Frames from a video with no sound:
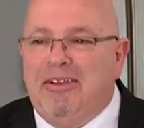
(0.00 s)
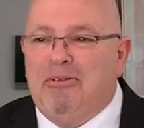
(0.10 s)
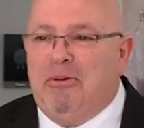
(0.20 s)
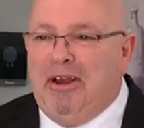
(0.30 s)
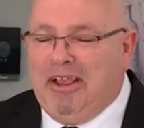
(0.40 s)

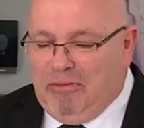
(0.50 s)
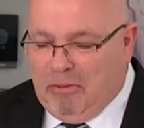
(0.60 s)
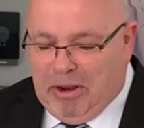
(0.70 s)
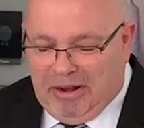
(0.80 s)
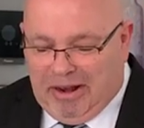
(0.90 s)
Good morning,
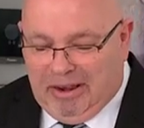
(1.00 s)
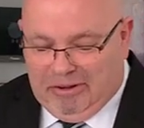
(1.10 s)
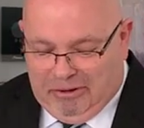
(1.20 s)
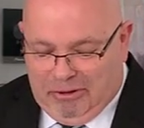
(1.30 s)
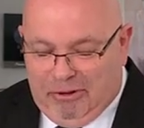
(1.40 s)
everyone. I'd
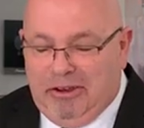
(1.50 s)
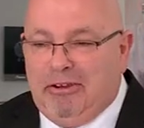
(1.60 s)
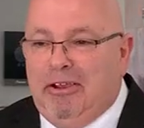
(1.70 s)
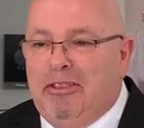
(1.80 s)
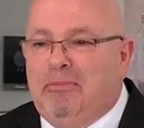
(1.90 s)
like to
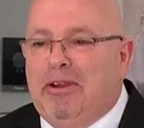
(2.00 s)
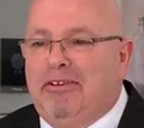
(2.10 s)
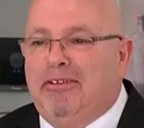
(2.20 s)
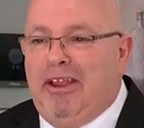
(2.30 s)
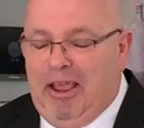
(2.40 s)
greet you in the
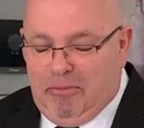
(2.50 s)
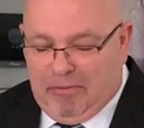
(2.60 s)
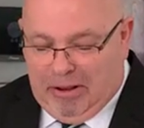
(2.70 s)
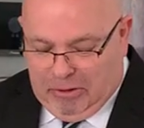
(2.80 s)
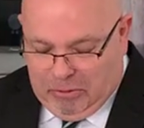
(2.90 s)
precious name
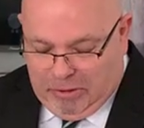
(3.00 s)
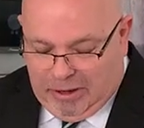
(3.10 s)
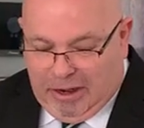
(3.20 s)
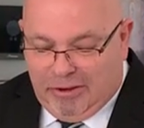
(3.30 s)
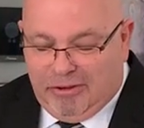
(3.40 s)
of our Lord
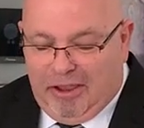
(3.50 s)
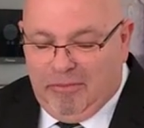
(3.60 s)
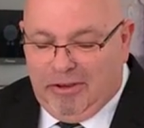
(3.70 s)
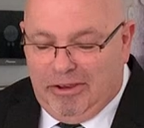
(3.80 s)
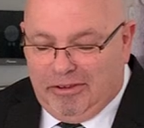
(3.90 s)
and our
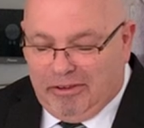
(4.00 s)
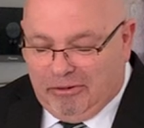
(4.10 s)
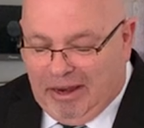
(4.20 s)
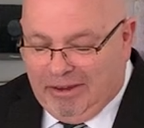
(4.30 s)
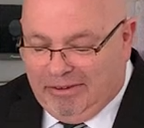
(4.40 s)
Saviour, Jesus
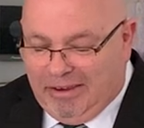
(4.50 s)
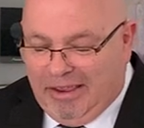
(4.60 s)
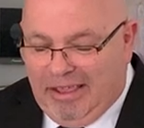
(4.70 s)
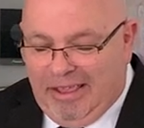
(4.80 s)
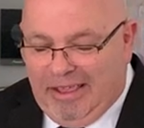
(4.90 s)
Christ.
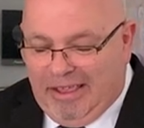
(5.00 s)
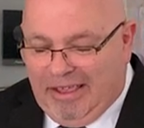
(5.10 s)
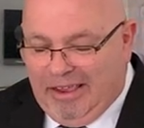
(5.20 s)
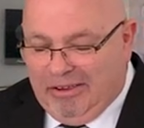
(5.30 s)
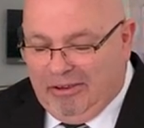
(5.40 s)

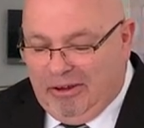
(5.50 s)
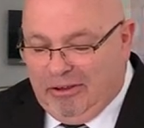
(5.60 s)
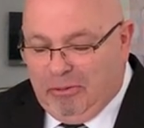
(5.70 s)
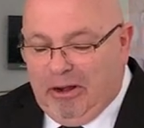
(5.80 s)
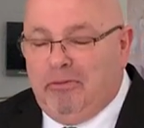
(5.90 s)
It certainly
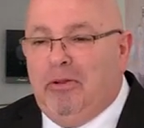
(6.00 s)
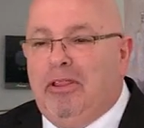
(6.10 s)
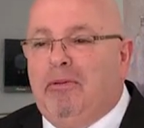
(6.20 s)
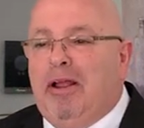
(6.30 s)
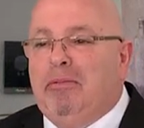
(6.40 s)
is wonderful
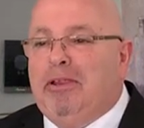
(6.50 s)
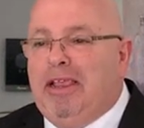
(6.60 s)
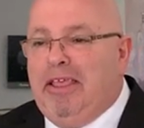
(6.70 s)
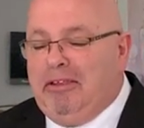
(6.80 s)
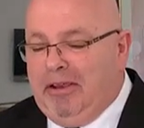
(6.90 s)
that we're able to
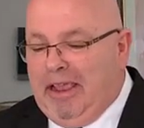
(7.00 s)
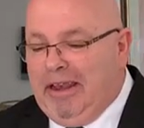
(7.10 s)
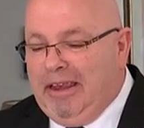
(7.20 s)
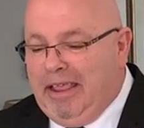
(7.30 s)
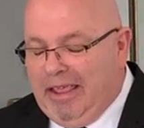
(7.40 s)
gather
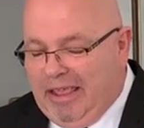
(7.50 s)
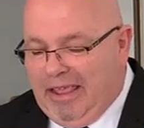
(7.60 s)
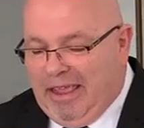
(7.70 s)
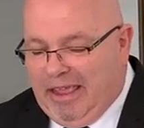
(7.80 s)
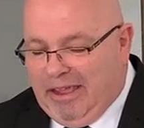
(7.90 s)
again
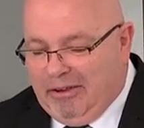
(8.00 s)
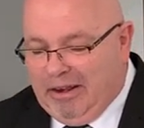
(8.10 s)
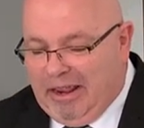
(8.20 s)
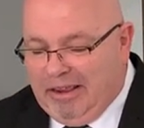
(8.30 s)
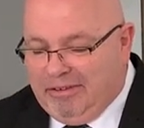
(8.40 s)
on
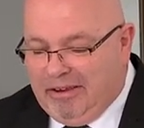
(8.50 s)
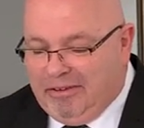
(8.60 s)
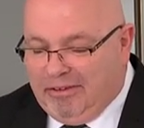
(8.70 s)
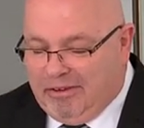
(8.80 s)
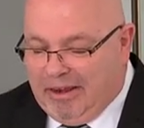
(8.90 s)
a day
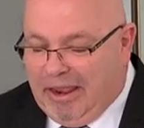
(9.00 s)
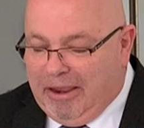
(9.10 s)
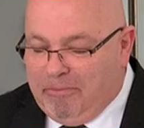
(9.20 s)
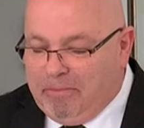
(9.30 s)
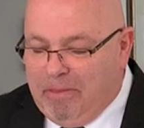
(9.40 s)
such as
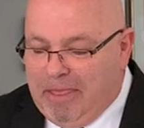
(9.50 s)
today.